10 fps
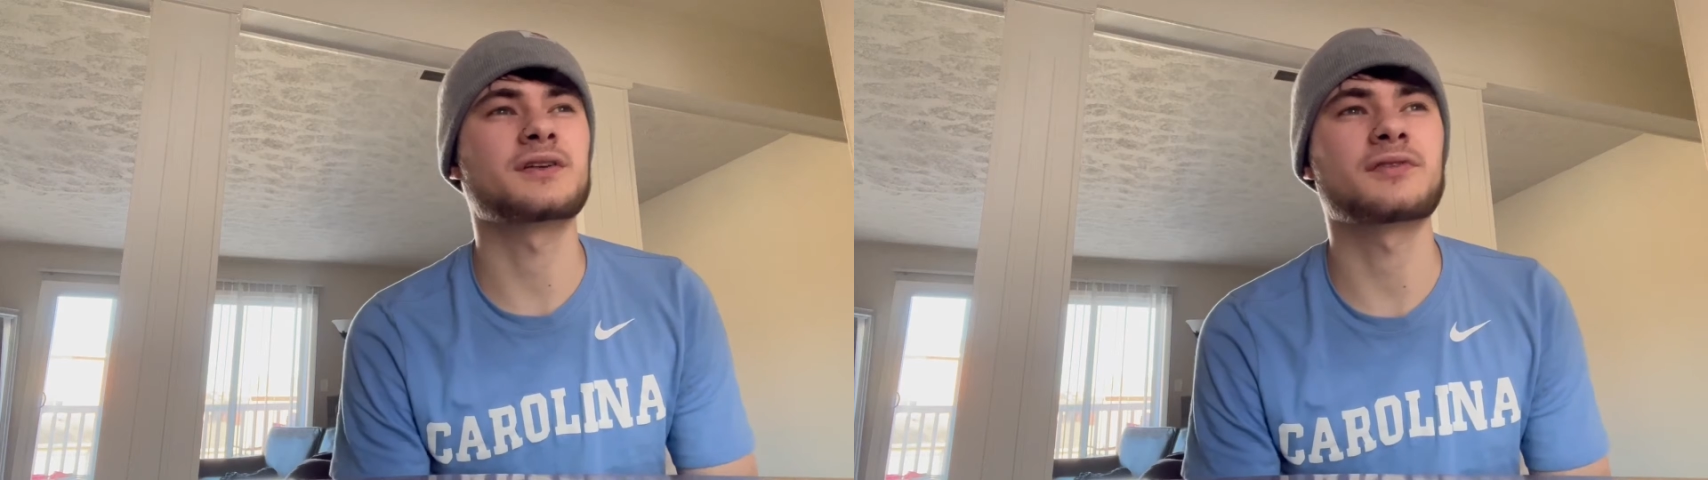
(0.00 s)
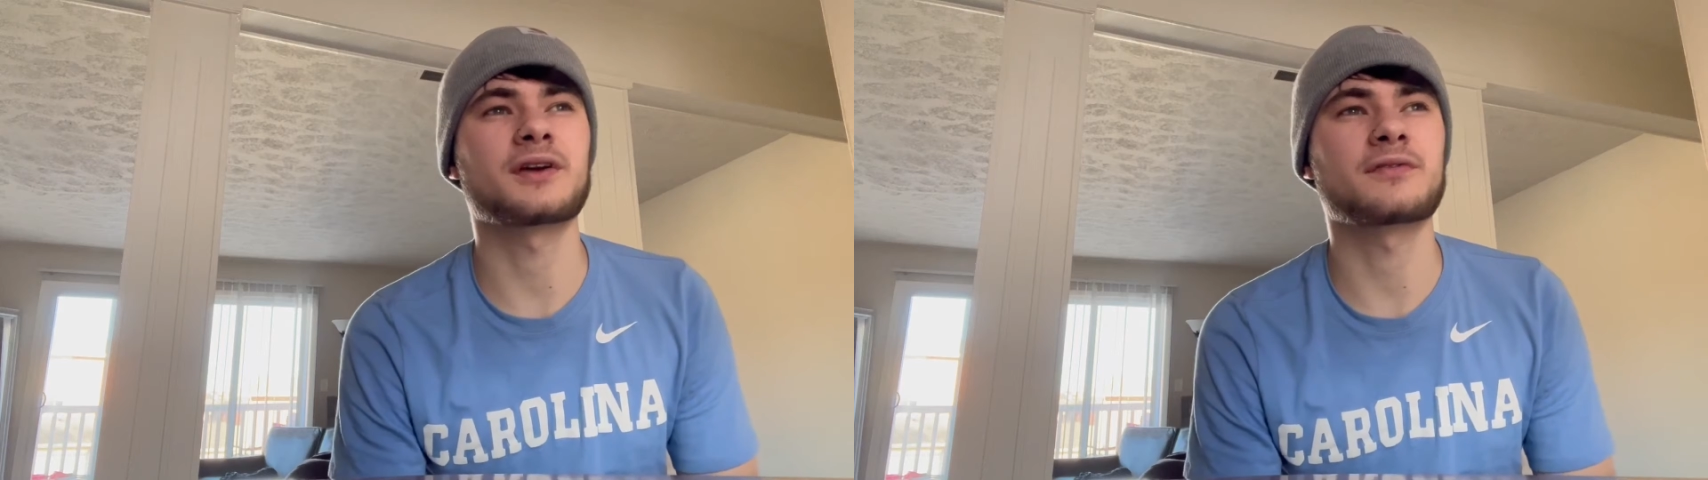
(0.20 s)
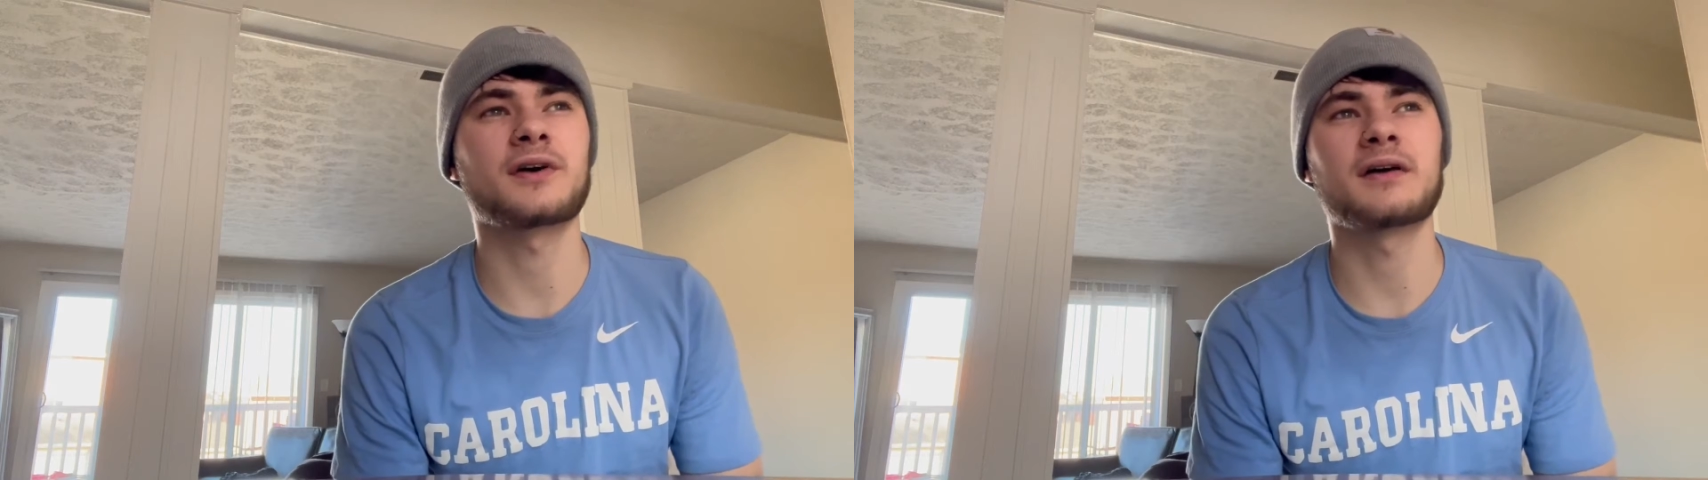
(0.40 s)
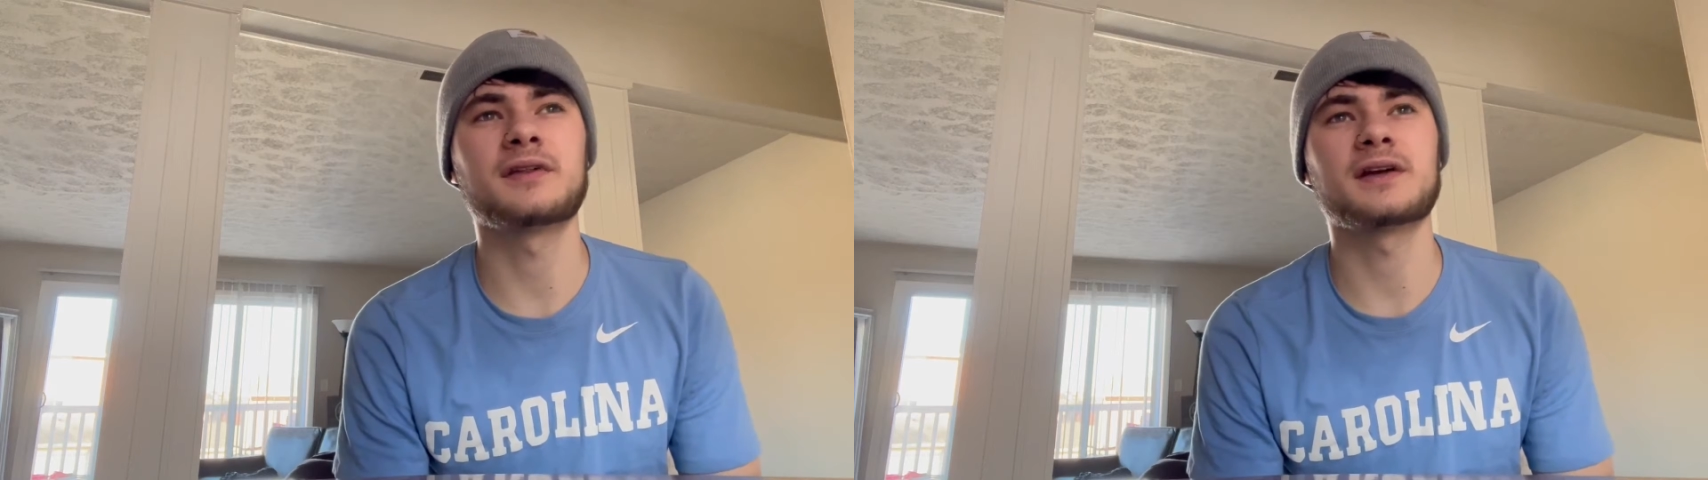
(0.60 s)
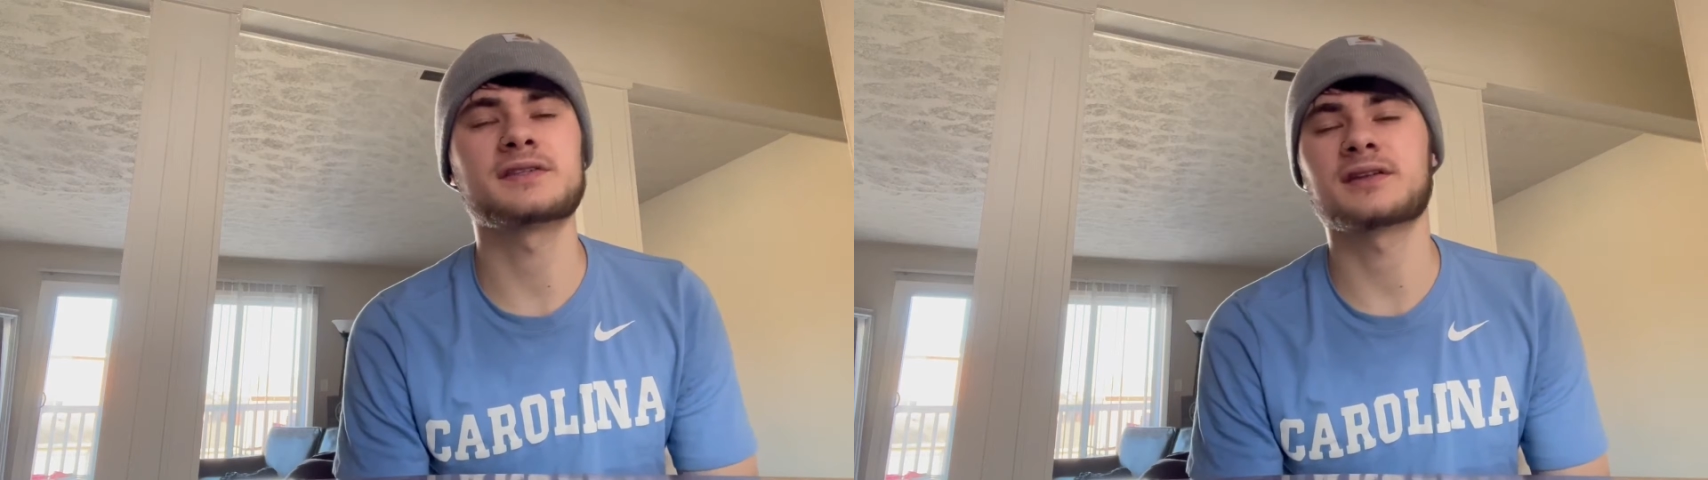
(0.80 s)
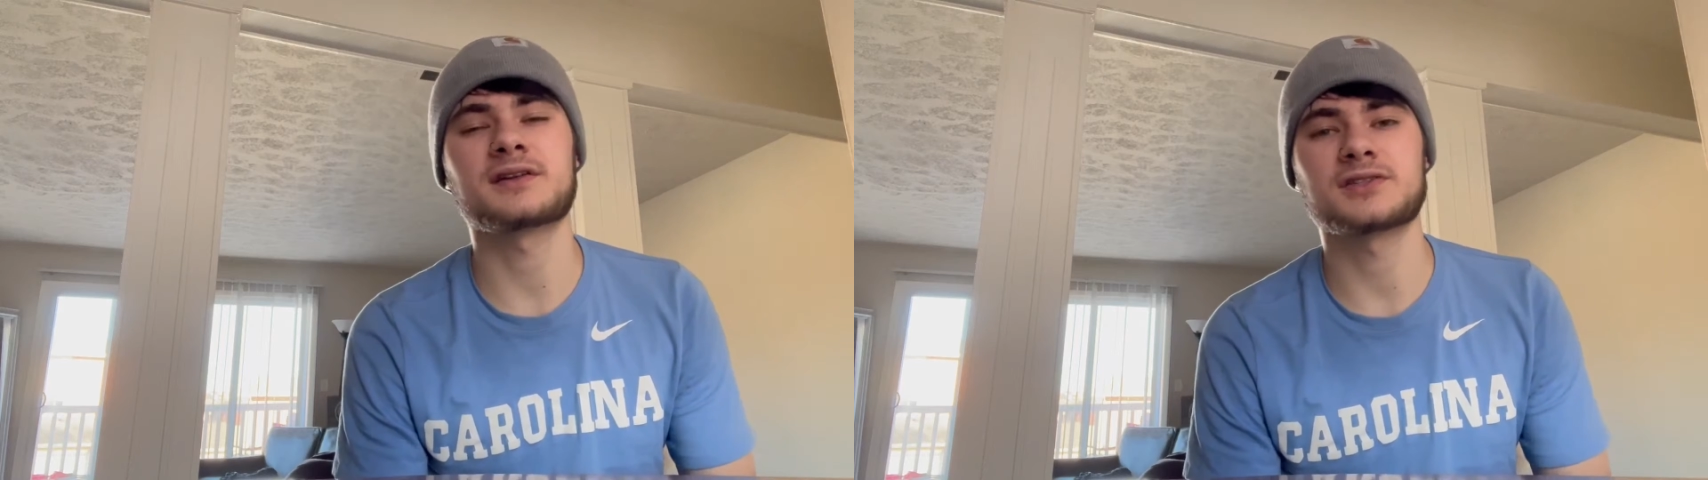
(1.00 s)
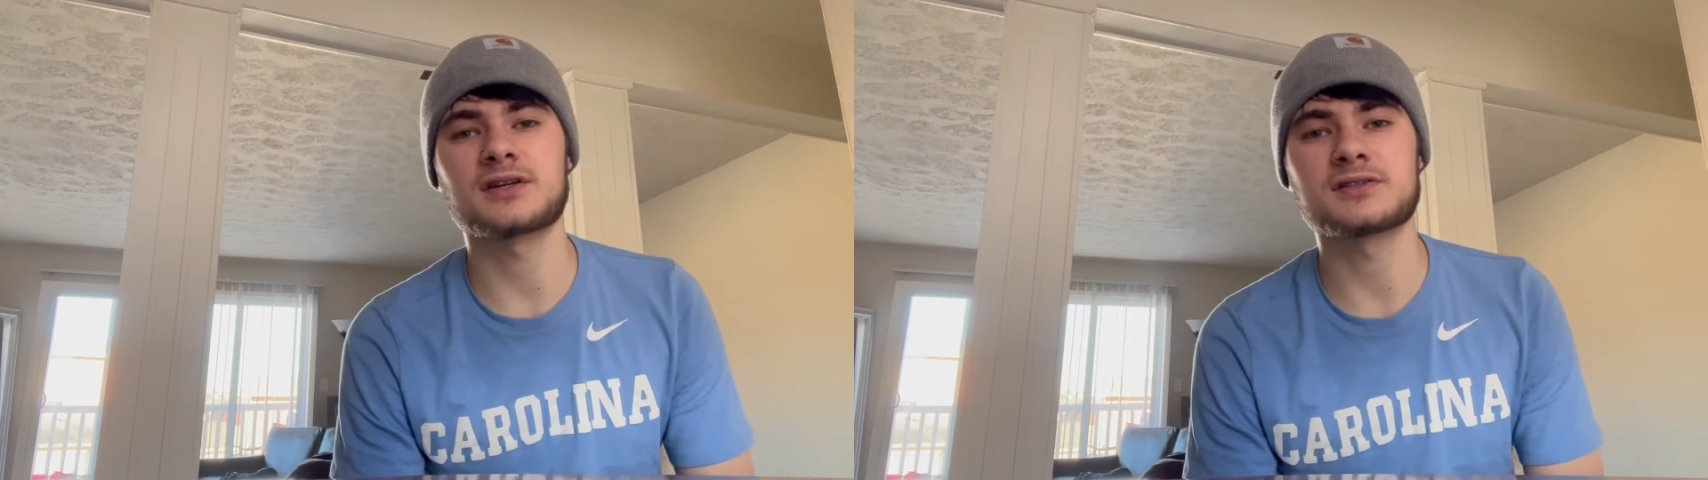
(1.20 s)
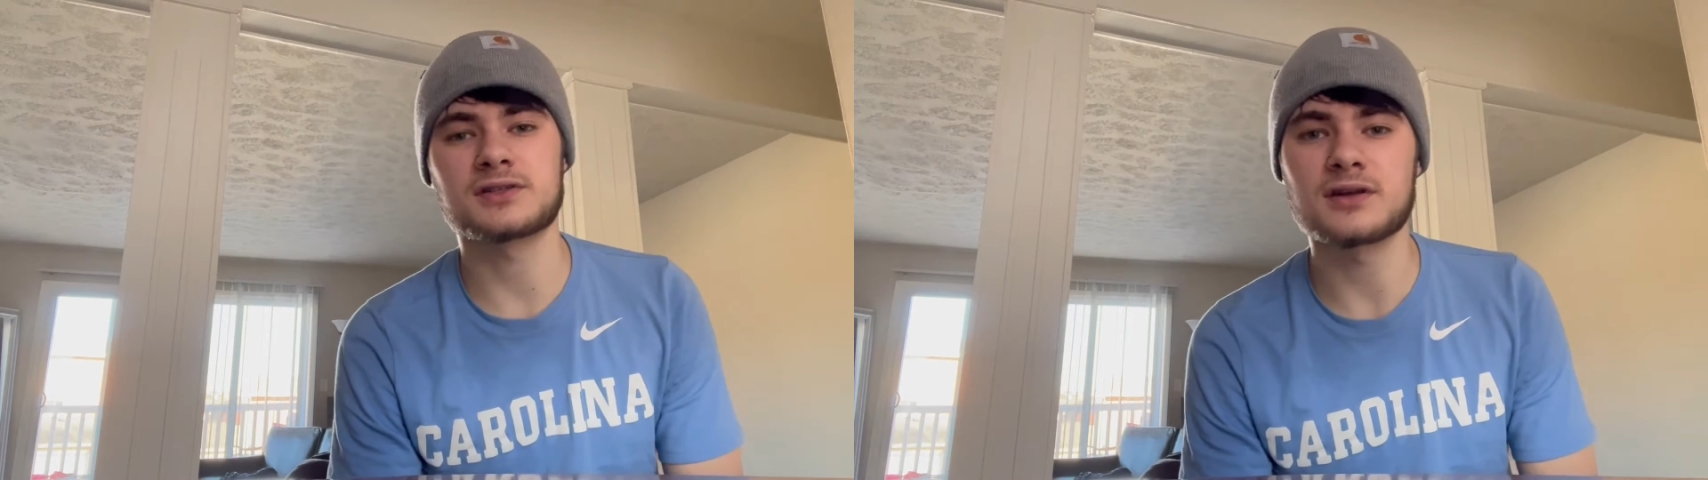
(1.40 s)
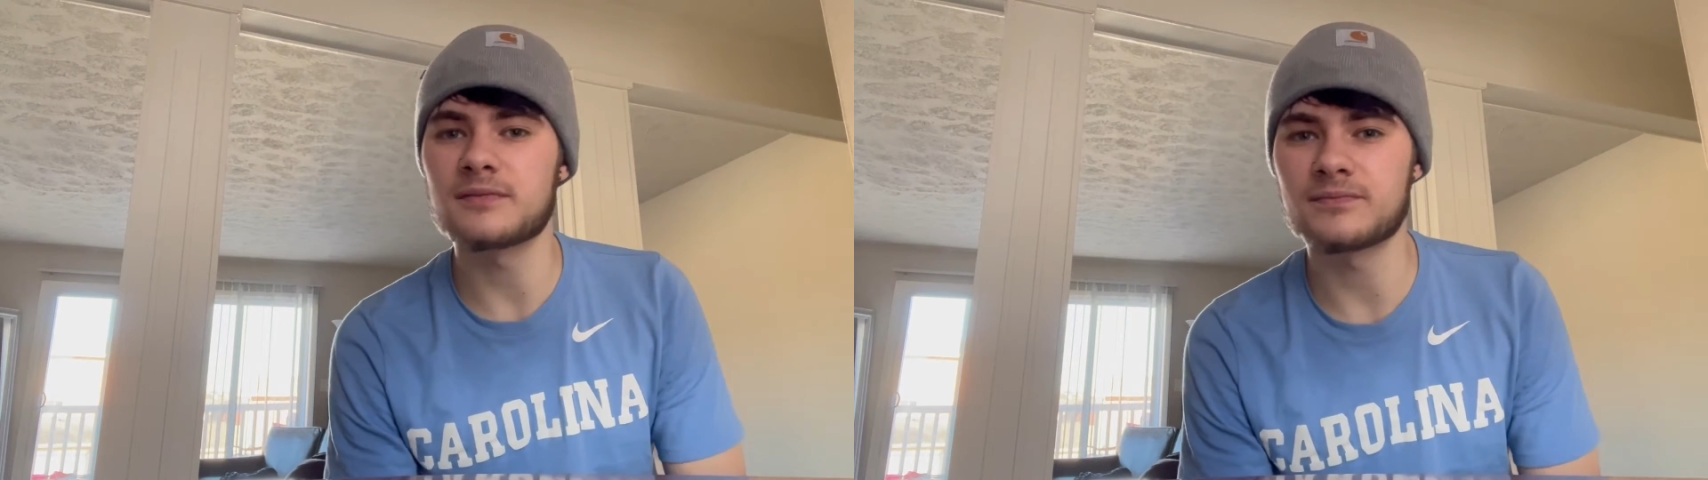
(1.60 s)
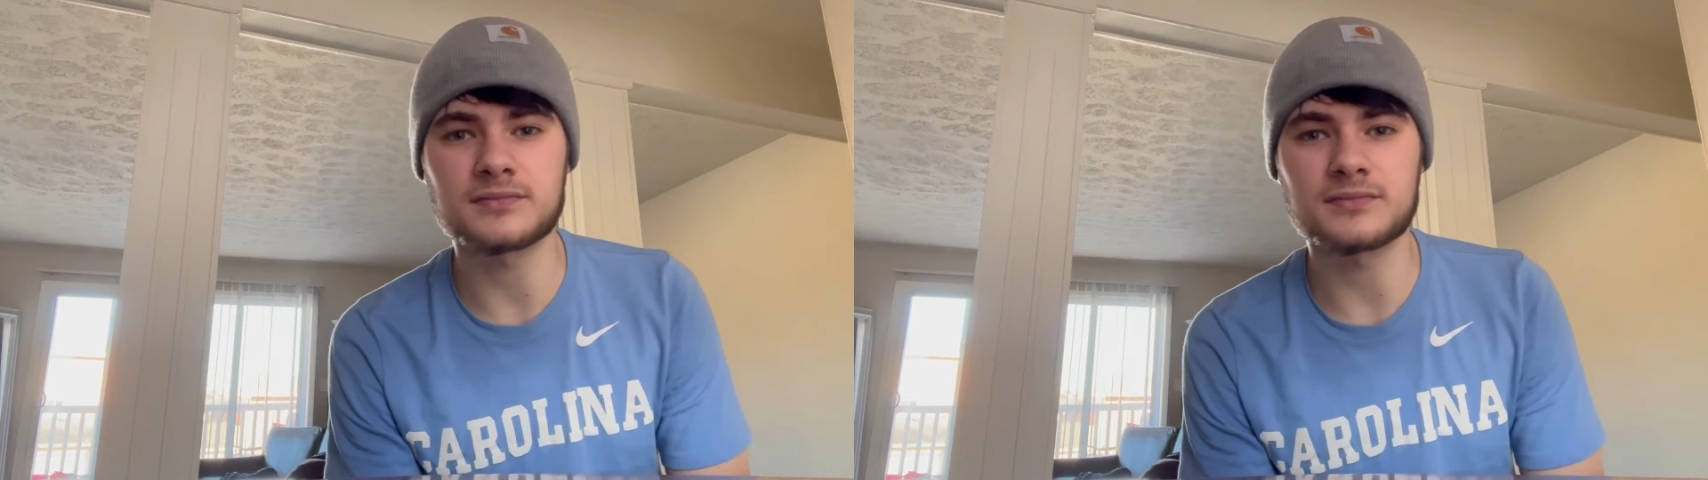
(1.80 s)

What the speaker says: for like 5 days, and then I changed it